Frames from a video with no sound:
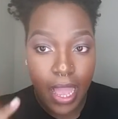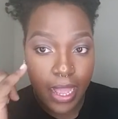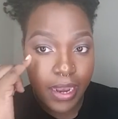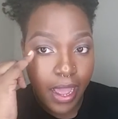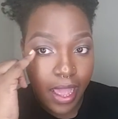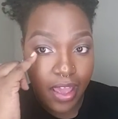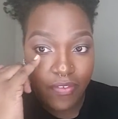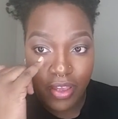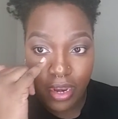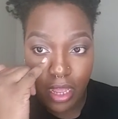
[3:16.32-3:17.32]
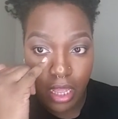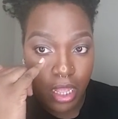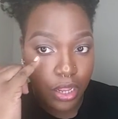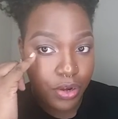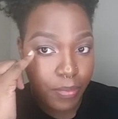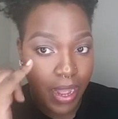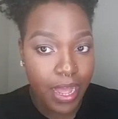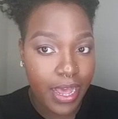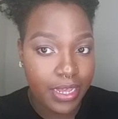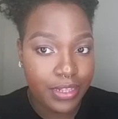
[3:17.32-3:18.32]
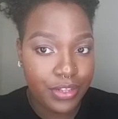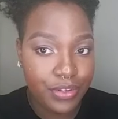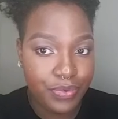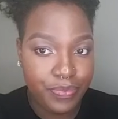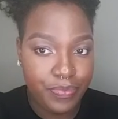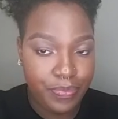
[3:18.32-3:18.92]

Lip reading: and I have it under my eyes too.